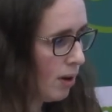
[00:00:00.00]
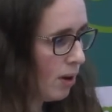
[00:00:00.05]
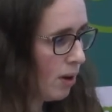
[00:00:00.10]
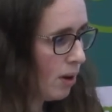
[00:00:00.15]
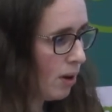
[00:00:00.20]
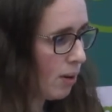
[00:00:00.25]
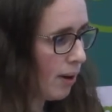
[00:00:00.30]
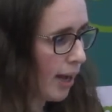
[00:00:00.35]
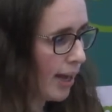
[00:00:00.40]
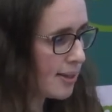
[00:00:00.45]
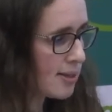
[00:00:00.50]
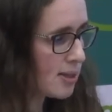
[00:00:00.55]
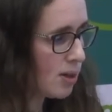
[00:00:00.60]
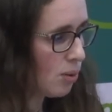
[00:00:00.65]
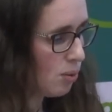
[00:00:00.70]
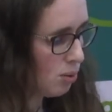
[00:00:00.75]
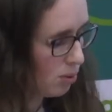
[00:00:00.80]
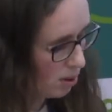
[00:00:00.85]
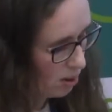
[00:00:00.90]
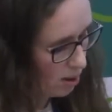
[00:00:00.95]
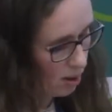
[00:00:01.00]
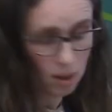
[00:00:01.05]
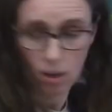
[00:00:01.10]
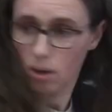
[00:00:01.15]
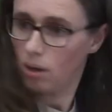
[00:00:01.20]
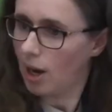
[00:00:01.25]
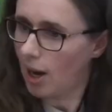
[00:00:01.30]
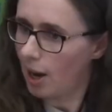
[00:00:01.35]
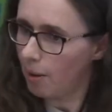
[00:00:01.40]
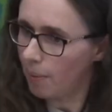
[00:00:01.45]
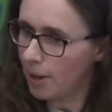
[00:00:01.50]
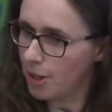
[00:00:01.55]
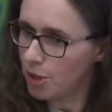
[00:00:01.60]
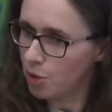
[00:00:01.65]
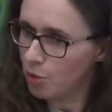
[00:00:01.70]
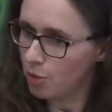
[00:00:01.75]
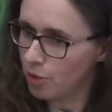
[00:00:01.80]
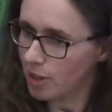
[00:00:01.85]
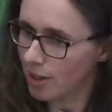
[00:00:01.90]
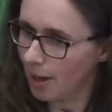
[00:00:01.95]
Okay, so how am I
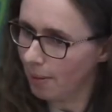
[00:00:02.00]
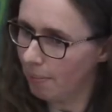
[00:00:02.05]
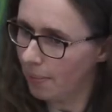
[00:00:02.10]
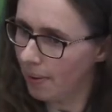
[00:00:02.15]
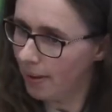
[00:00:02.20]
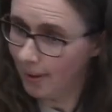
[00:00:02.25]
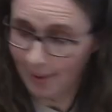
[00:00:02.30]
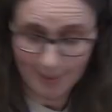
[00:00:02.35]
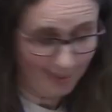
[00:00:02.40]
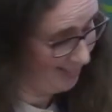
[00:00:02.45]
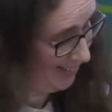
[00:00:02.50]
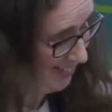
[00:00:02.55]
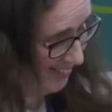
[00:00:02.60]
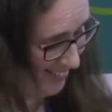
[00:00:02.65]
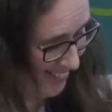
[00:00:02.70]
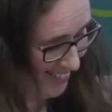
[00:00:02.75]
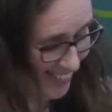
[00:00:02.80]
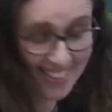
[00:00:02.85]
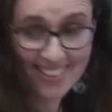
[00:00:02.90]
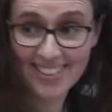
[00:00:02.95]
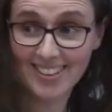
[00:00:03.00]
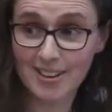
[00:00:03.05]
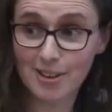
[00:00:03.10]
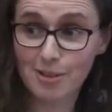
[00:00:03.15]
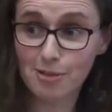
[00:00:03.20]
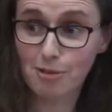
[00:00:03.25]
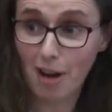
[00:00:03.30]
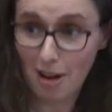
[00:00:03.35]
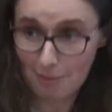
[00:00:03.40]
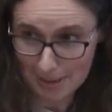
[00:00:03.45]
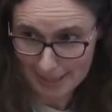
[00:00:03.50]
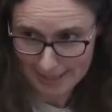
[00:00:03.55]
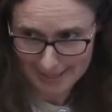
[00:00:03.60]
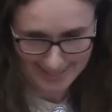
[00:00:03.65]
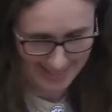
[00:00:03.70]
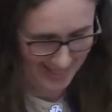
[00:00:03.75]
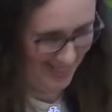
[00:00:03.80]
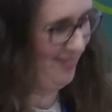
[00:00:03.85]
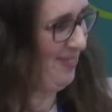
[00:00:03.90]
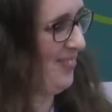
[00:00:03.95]
doing for time? 5
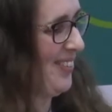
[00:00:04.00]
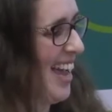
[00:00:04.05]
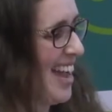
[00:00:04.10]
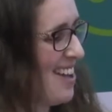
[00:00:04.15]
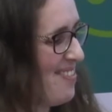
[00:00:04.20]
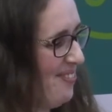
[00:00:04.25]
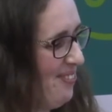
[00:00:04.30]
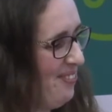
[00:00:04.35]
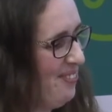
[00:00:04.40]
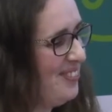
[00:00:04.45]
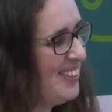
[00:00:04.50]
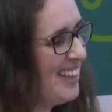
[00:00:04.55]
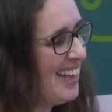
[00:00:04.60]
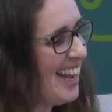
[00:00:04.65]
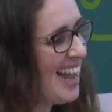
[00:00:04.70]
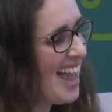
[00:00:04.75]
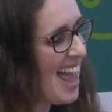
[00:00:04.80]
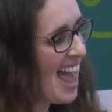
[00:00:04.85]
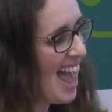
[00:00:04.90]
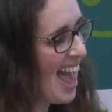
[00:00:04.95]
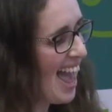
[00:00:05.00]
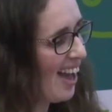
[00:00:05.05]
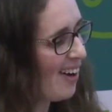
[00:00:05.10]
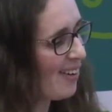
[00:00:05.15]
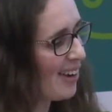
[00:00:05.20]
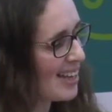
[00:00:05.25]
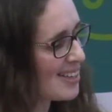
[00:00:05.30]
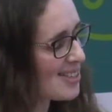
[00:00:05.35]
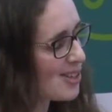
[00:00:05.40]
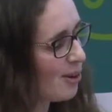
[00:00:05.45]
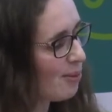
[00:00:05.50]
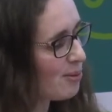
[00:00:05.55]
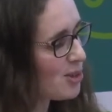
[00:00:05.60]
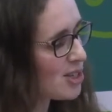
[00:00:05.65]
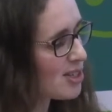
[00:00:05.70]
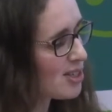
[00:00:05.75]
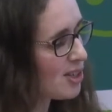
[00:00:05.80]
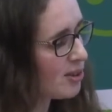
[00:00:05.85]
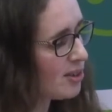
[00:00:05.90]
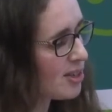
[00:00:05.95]
minutes. Okay, so I'm
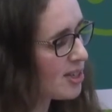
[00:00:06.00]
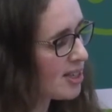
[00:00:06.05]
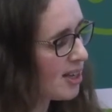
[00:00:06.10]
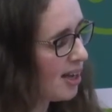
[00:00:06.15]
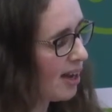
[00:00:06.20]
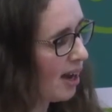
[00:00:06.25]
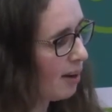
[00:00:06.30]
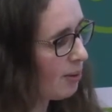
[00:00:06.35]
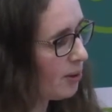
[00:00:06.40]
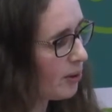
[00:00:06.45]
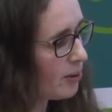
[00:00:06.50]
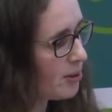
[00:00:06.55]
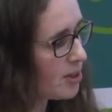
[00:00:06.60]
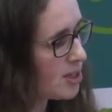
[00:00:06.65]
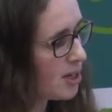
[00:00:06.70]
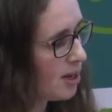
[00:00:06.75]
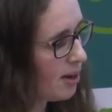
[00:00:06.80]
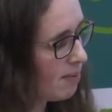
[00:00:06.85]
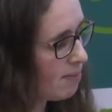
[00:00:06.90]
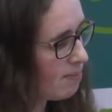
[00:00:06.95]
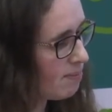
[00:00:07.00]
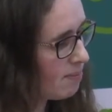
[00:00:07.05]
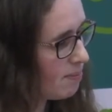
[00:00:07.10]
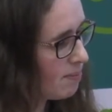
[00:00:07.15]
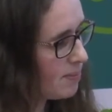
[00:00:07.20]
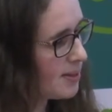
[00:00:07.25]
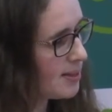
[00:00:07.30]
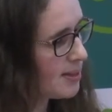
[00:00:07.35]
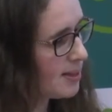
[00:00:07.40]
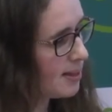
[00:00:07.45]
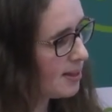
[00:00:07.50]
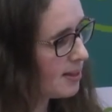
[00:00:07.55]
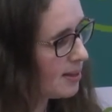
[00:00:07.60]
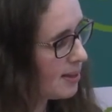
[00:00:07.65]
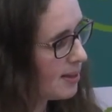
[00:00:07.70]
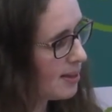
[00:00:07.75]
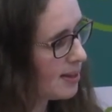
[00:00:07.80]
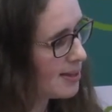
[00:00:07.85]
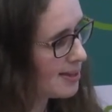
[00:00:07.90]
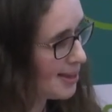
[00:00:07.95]
going to
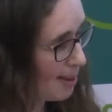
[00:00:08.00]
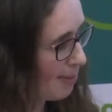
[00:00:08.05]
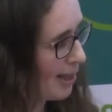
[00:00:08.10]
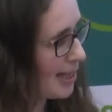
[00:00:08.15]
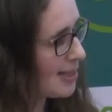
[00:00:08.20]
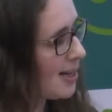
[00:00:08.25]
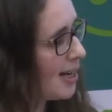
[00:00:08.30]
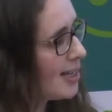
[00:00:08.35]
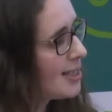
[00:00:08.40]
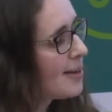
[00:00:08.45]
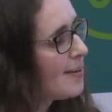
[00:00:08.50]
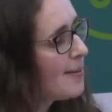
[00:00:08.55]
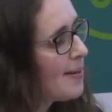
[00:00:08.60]
skip that slide,